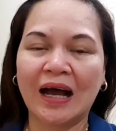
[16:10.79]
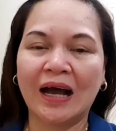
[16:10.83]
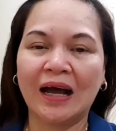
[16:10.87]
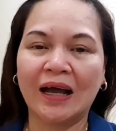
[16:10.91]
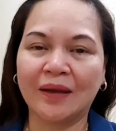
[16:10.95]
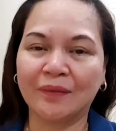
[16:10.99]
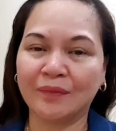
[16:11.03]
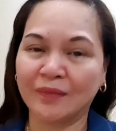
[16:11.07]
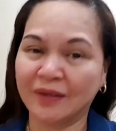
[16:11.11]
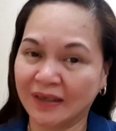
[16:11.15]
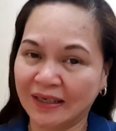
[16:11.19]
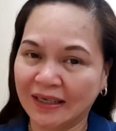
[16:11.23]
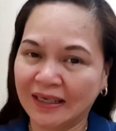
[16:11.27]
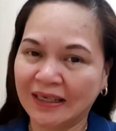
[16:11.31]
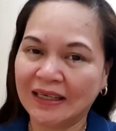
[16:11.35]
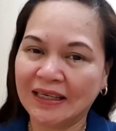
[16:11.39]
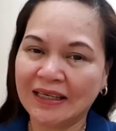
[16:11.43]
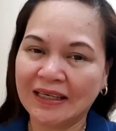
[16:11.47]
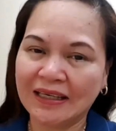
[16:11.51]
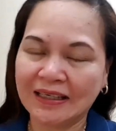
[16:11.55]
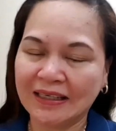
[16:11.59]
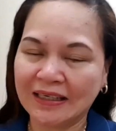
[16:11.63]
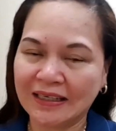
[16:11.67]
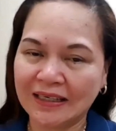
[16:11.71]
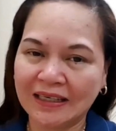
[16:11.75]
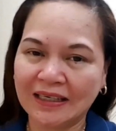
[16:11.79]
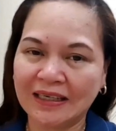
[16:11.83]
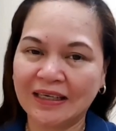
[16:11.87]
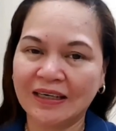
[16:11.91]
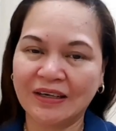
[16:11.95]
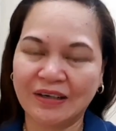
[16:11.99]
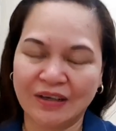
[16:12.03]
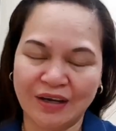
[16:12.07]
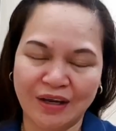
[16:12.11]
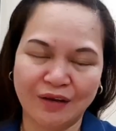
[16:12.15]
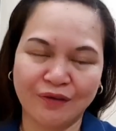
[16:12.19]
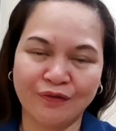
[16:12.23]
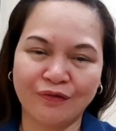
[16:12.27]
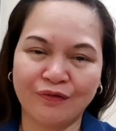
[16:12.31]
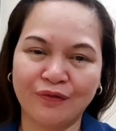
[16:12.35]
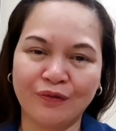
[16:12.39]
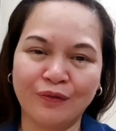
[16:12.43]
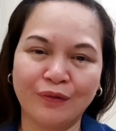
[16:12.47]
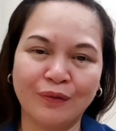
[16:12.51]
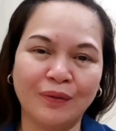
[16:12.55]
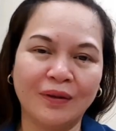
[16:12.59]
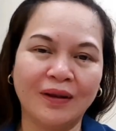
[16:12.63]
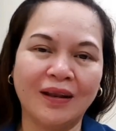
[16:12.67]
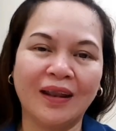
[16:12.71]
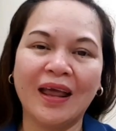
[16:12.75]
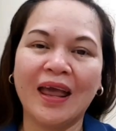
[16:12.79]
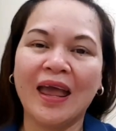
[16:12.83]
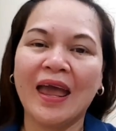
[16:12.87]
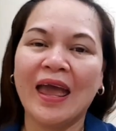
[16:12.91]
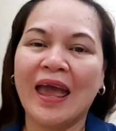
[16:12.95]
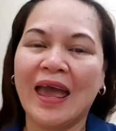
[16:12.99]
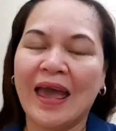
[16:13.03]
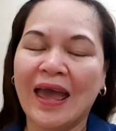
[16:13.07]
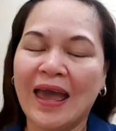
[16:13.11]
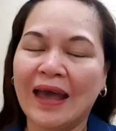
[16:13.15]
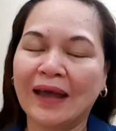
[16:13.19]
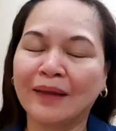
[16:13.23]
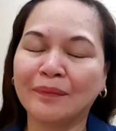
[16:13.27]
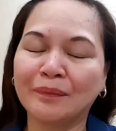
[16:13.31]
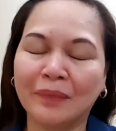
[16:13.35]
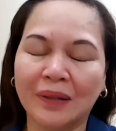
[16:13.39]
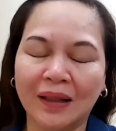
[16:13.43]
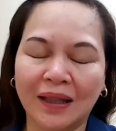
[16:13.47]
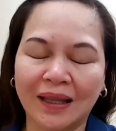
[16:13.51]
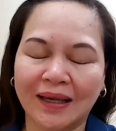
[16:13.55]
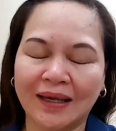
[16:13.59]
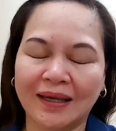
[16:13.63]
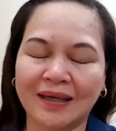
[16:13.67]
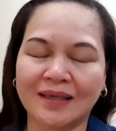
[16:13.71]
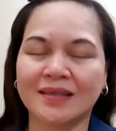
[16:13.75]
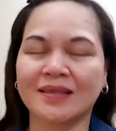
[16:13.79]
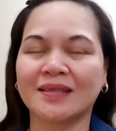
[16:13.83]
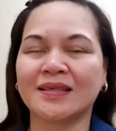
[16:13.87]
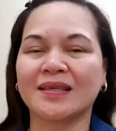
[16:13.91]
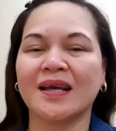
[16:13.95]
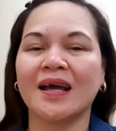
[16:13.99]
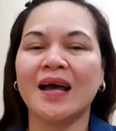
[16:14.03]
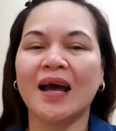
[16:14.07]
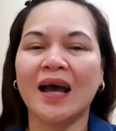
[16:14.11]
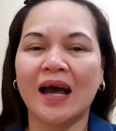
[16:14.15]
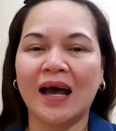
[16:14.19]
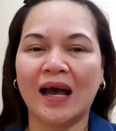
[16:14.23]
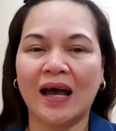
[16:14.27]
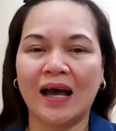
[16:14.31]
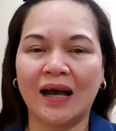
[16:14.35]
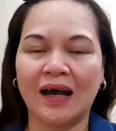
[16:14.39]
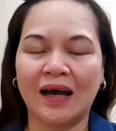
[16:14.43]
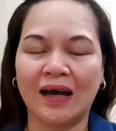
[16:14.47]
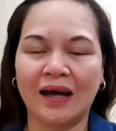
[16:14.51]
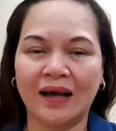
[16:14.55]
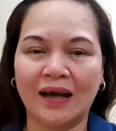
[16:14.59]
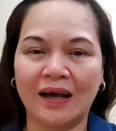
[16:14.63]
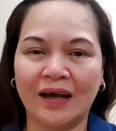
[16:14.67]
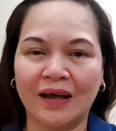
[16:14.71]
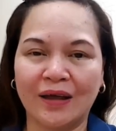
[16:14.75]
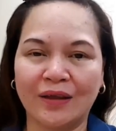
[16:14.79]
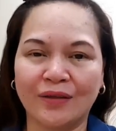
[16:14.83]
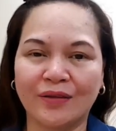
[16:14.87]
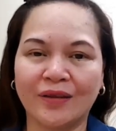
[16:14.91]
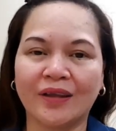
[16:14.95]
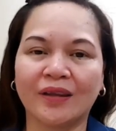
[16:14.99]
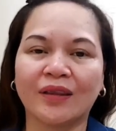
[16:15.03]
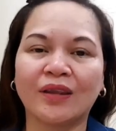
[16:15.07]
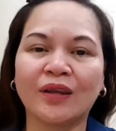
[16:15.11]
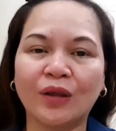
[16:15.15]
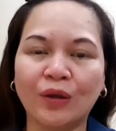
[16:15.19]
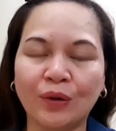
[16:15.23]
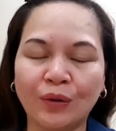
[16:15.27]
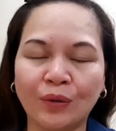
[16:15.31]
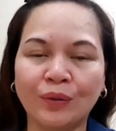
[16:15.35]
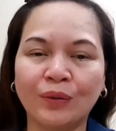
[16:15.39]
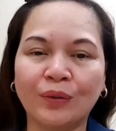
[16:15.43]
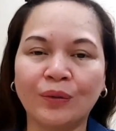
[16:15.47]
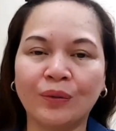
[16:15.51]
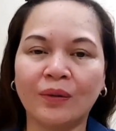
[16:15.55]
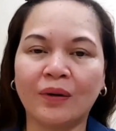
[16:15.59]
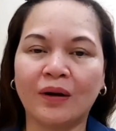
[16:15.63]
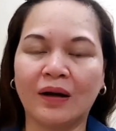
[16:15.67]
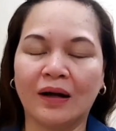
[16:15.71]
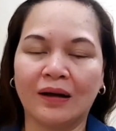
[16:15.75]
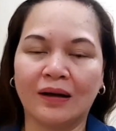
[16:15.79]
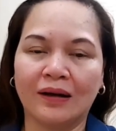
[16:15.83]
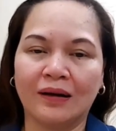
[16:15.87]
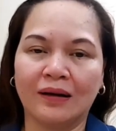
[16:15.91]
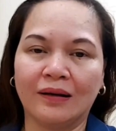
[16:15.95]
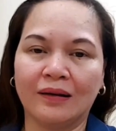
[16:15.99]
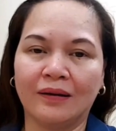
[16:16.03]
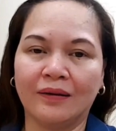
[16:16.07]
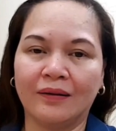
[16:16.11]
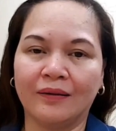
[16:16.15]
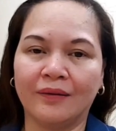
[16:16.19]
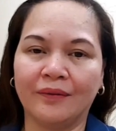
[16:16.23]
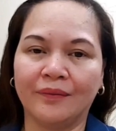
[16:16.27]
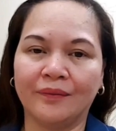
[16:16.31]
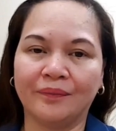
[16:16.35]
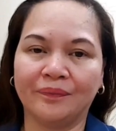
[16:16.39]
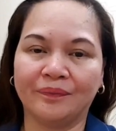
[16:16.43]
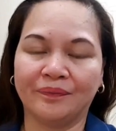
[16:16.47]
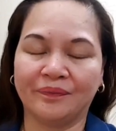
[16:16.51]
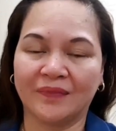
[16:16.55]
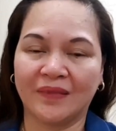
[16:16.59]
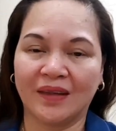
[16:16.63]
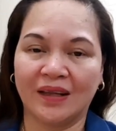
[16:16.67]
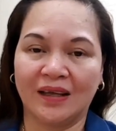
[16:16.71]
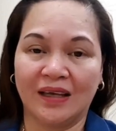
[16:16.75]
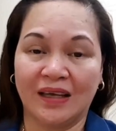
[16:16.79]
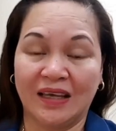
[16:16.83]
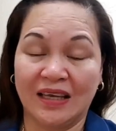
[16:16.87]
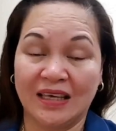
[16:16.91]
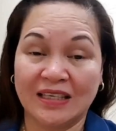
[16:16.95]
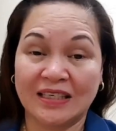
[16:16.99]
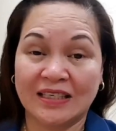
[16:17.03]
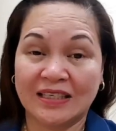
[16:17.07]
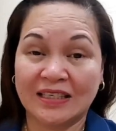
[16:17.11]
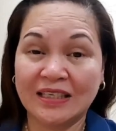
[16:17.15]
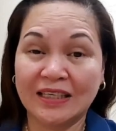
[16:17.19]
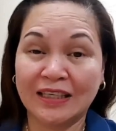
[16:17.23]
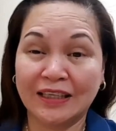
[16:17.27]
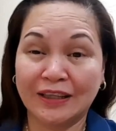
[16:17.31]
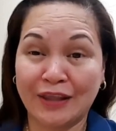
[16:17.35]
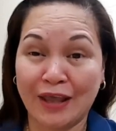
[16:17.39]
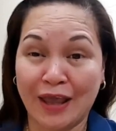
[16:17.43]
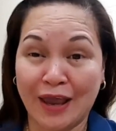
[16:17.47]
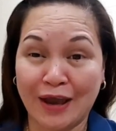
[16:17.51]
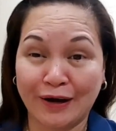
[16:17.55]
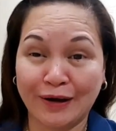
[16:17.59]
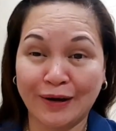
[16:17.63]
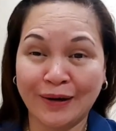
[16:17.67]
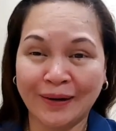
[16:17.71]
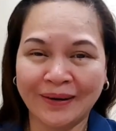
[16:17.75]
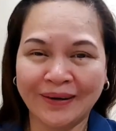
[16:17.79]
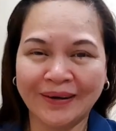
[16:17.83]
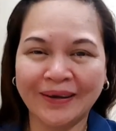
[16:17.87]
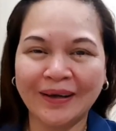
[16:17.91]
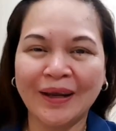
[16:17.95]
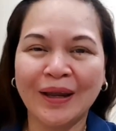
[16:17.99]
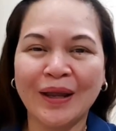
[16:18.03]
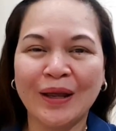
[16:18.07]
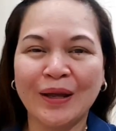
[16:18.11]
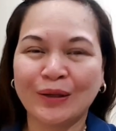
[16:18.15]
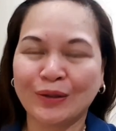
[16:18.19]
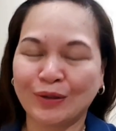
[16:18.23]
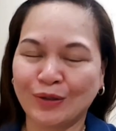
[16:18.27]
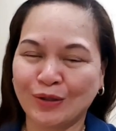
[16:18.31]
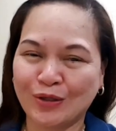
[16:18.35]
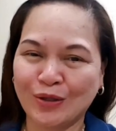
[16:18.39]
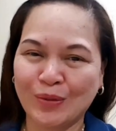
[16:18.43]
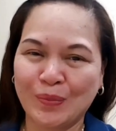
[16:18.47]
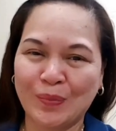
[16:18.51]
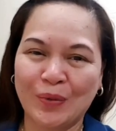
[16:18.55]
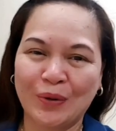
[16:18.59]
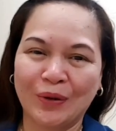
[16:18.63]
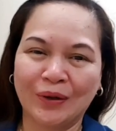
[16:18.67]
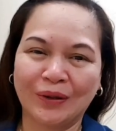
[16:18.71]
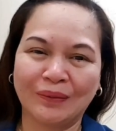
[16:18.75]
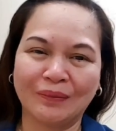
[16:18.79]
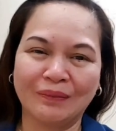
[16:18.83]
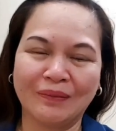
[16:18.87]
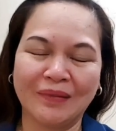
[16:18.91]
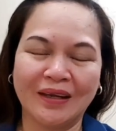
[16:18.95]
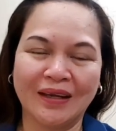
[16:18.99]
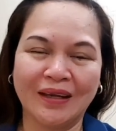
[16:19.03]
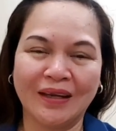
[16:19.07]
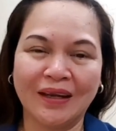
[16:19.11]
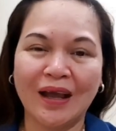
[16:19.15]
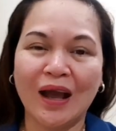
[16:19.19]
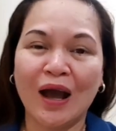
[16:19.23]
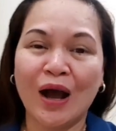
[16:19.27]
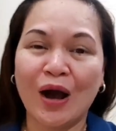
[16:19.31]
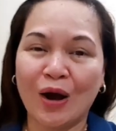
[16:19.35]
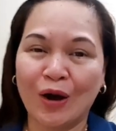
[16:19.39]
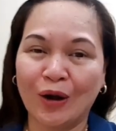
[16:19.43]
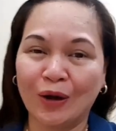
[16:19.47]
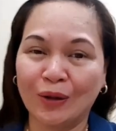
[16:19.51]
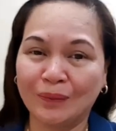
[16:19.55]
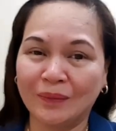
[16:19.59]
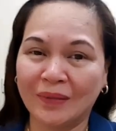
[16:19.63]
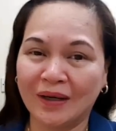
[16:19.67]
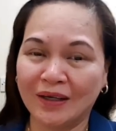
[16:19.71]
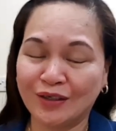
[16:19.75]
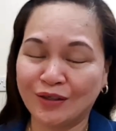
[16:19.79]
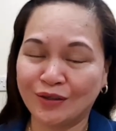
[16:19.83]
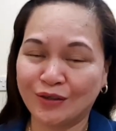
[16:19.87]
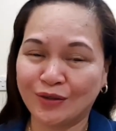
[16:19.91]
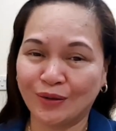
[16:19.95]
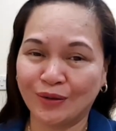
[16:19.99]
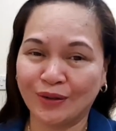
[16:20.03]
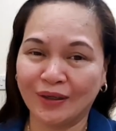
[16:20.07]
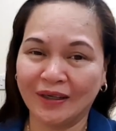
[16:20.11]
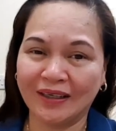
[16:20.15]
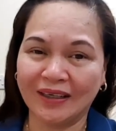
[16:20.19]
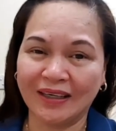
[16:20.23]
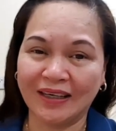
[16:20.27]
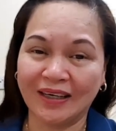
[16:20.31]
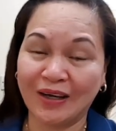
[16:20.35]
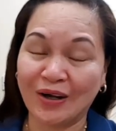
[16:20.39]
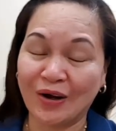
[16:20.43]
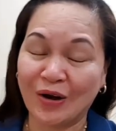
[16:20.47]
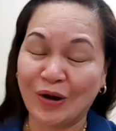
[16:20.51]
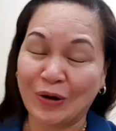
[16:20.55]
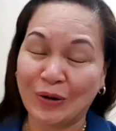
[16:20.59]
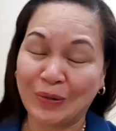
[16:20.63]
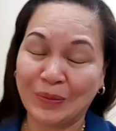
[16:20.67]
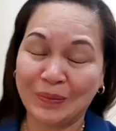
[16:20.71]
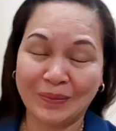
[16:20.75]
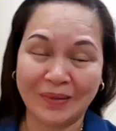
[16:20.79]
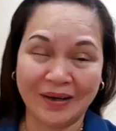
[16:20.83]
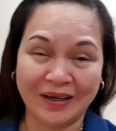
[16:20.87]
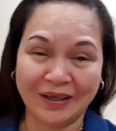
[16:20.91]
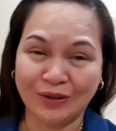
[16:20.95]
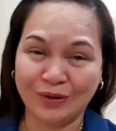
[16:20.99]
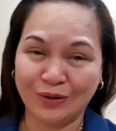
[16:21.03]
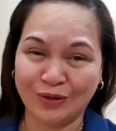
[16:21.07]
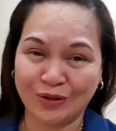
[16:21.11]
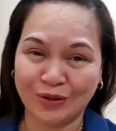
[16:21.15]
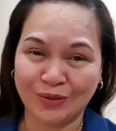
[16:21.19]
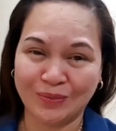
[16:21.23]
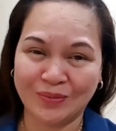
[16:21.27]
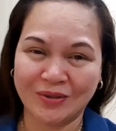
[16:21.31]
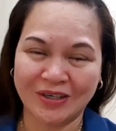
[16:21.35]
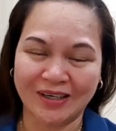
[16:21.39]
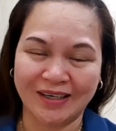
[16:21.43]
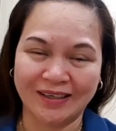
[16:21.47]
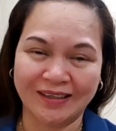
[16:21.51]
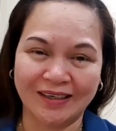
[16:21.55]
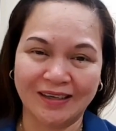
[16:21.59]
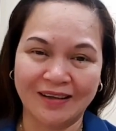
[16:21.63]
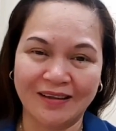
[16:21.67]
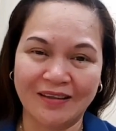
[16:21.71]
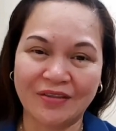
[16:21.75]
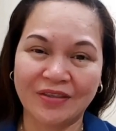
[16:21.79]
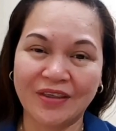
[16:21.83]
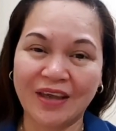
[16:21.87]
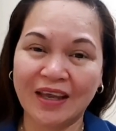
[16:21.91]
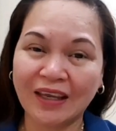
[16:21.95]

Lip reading: I'm really, really grateful and blessed that you are still there to support me on my journey on my YouTube channel.